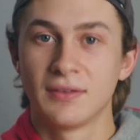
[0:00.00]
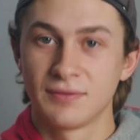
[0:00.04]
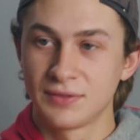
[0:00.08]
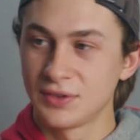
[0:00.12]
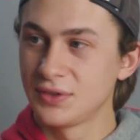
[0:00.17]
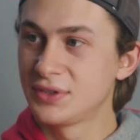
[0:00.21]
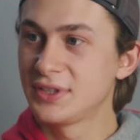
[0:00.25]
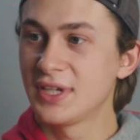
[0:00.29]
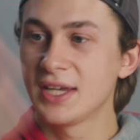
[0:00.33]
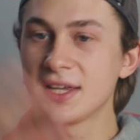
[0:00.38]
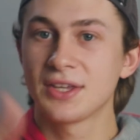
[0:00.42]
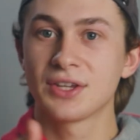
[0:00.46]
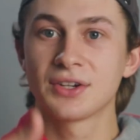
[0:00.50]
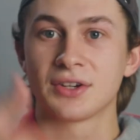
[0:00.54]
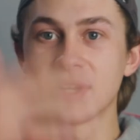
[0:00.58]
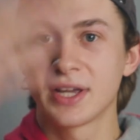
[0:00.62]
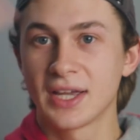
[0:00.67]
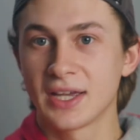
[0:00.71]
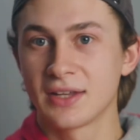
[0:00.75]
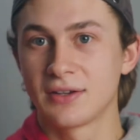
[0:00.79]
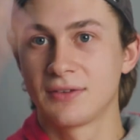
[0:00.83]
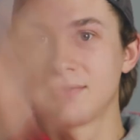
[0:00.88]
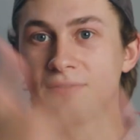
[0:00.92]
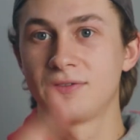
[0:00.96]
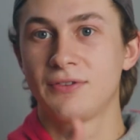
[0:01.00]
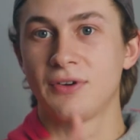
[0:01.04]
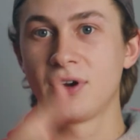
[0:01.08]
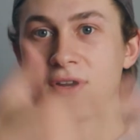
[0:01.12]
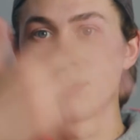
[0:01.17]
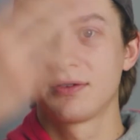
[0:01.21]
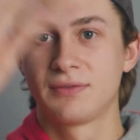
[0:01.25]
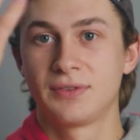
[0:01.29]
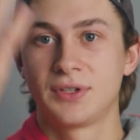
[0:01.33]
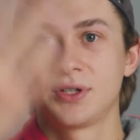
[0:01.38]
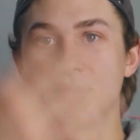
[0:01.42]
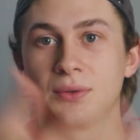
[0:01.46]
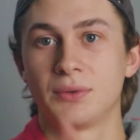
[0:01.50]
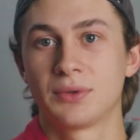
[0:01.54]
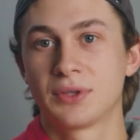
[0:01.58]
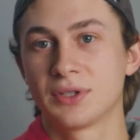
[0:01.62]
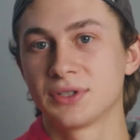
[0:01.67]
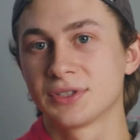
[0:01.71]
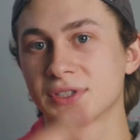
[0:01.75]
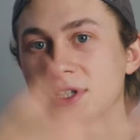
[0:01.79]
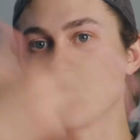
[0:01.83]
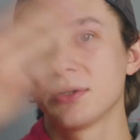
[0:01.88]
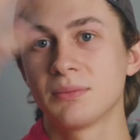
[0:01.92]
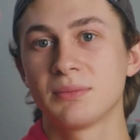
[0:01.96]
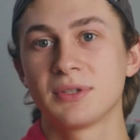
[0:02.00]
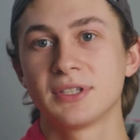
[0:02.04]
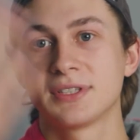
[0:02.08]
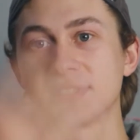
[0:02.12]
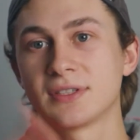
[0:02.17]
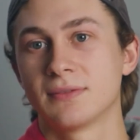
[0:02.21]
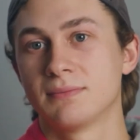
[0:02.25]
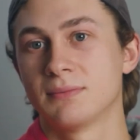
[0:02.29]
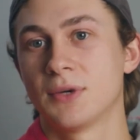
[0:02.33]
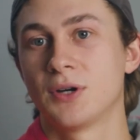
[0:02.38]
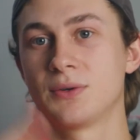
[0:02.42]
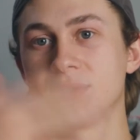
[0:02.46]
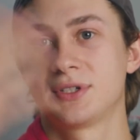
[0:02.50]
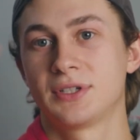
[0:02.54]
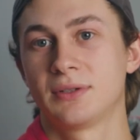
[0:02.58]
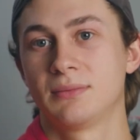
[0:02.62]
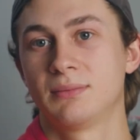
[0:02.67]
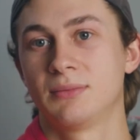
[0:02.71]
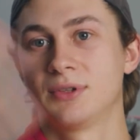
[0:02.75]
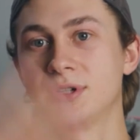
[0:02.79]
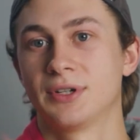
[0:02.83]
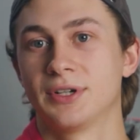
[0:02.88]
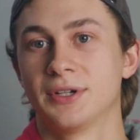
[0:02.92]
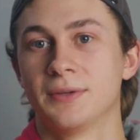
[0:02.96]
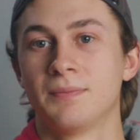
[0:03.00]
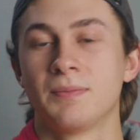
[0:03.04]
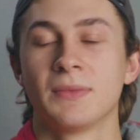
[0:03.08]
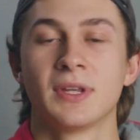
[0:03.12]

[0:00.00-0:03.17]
You take your hand in front of you, there's going to be some motion blur.